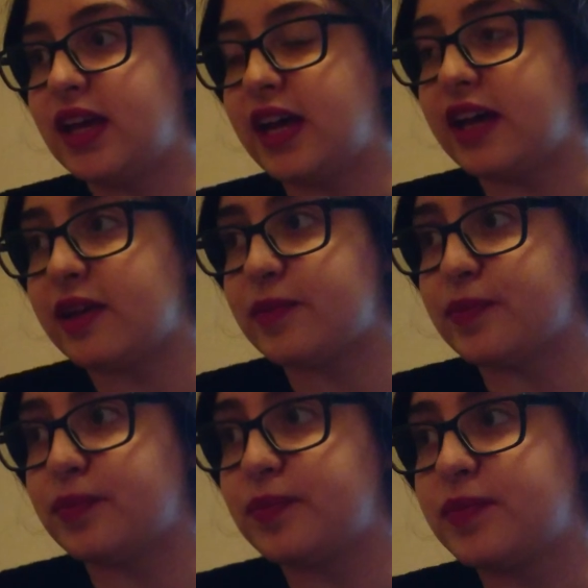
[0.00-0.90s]

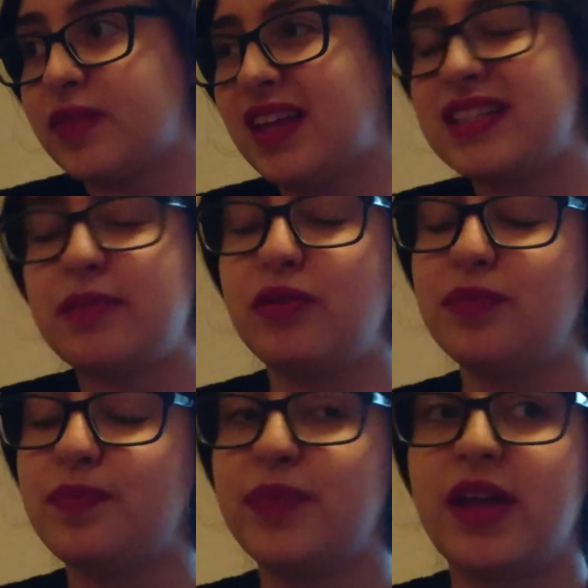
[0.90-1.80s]
Um, because
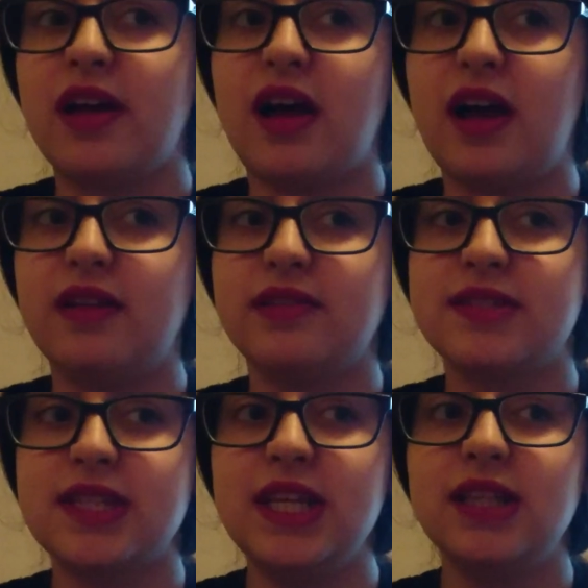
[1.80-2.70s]
I'm, I've
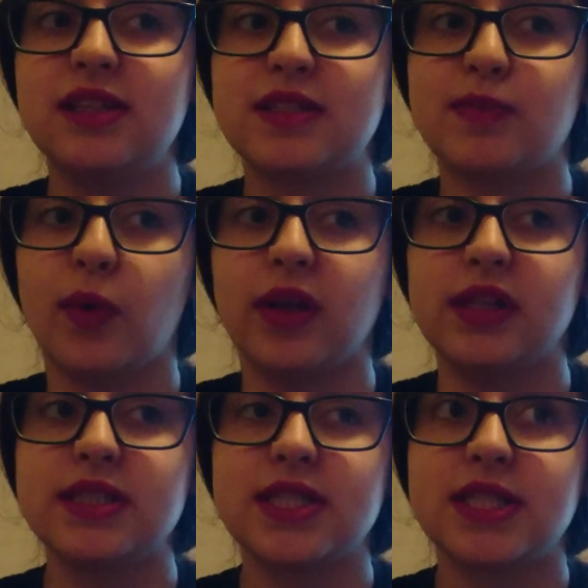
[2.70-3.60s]
seen
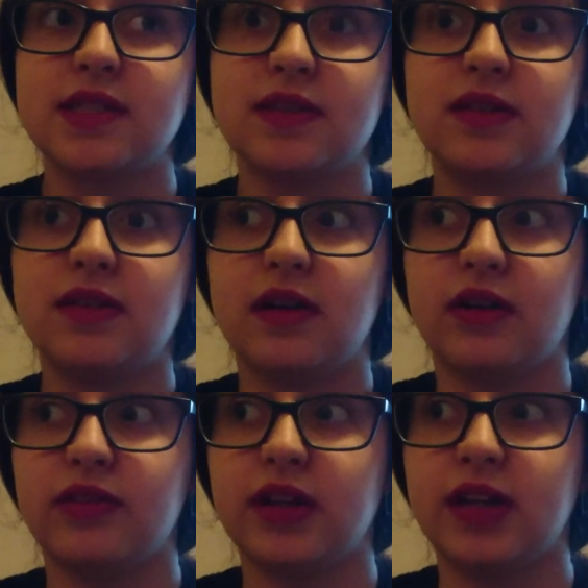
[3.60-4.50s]
spoilers
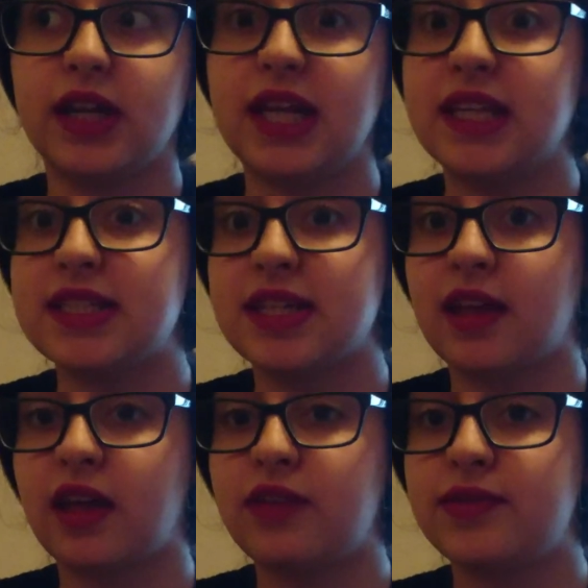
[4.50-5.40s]
of an Easter
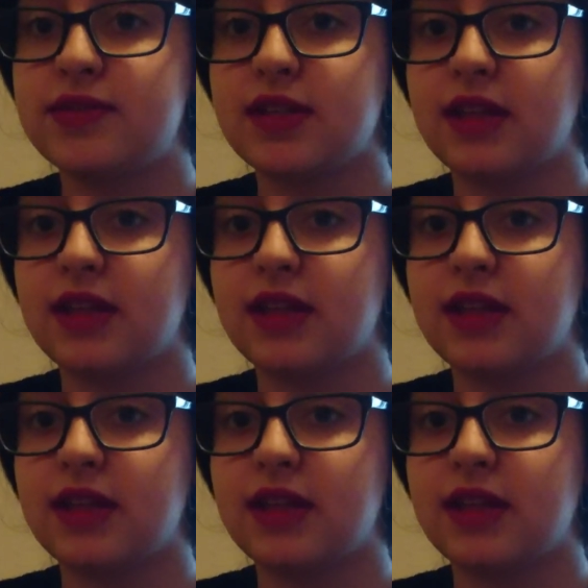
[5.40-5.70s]
gift